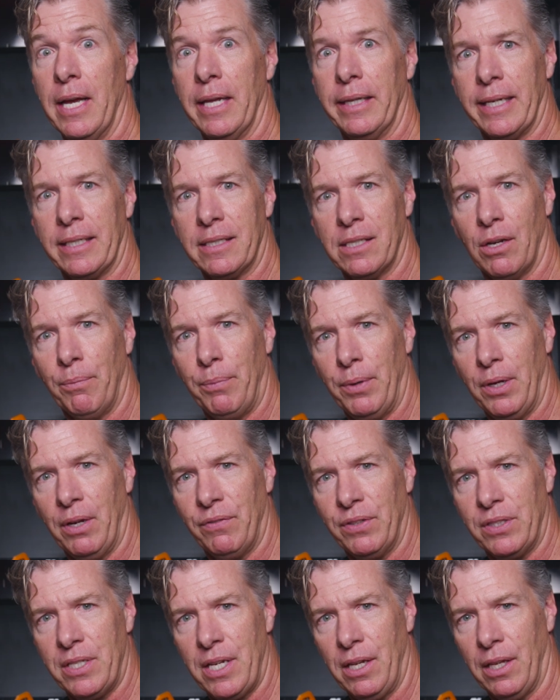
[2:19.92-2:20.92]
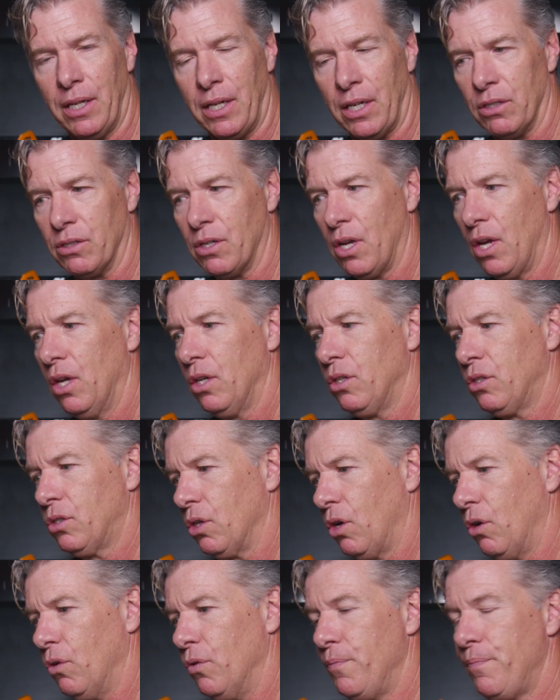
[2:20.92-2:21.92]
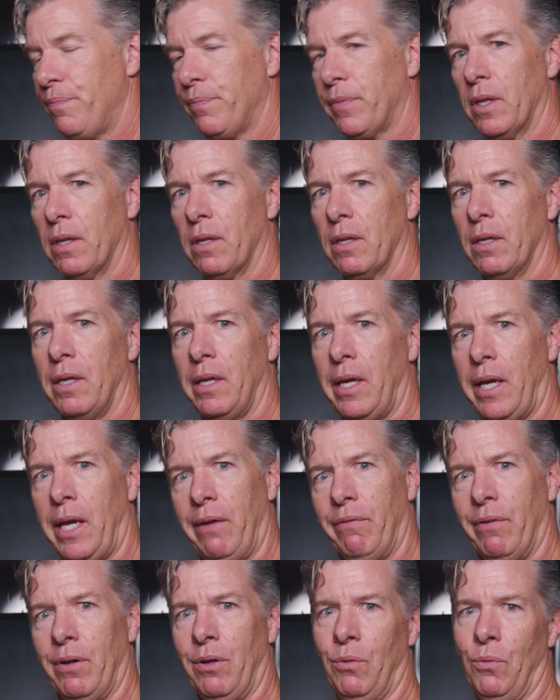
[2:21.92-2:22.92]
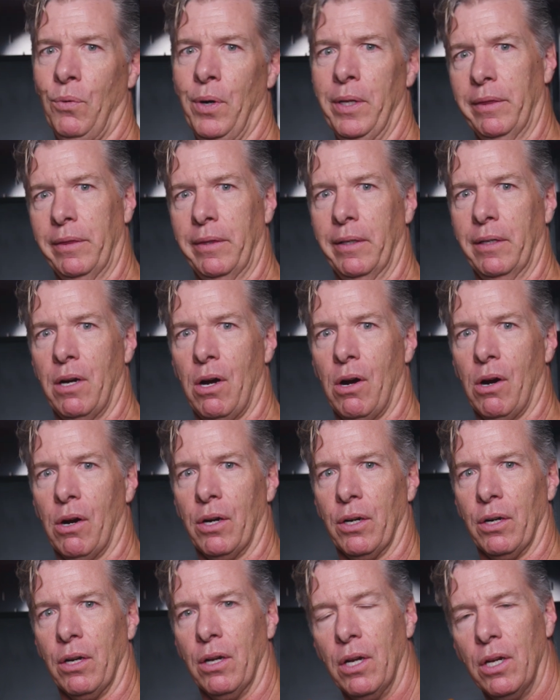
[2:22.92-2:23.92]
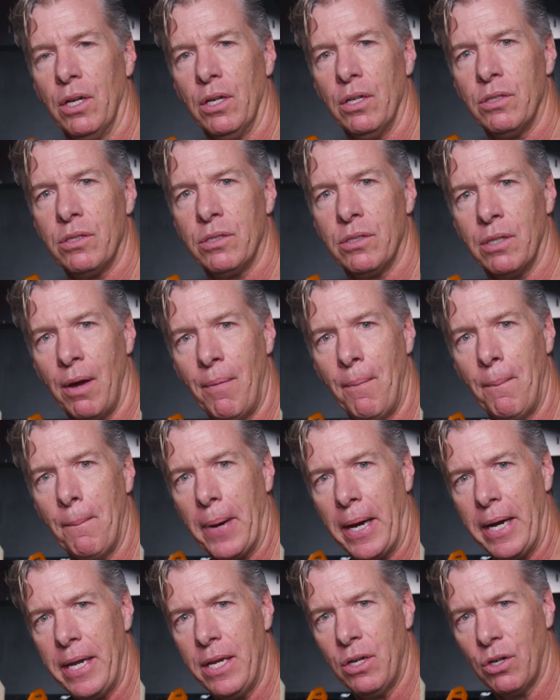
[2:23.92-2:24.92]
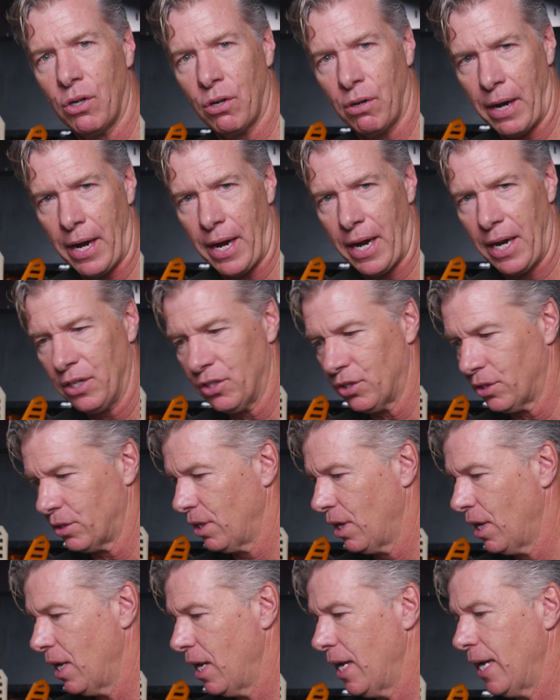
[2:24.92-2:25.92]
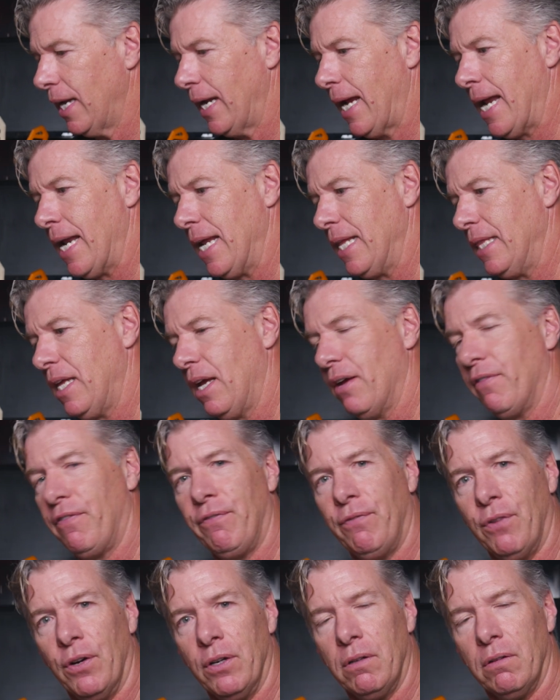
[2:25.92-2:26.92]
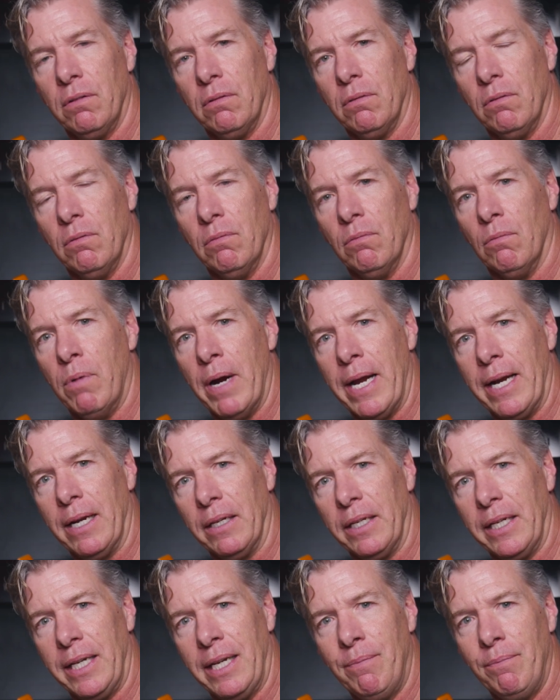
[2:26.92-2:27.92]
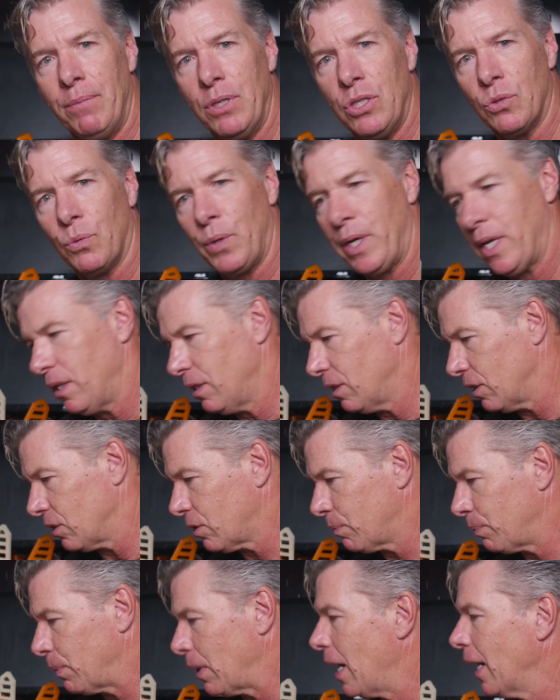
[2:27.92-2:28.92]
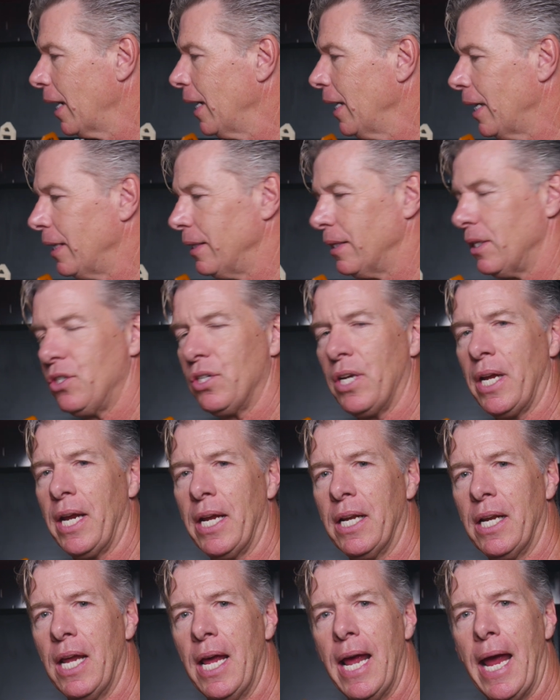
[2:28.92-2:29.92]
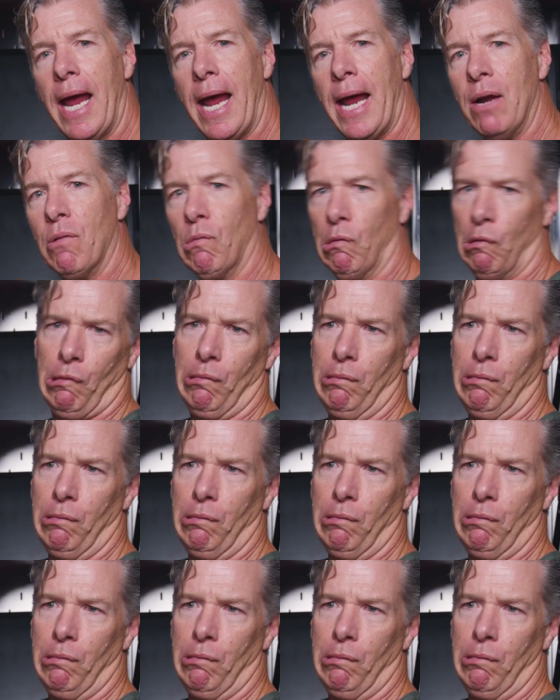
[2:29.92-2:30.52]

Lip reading: That's how big of a deal it is. So even with the guard, somebody crashed and their foot went in between the sprocket and the chain and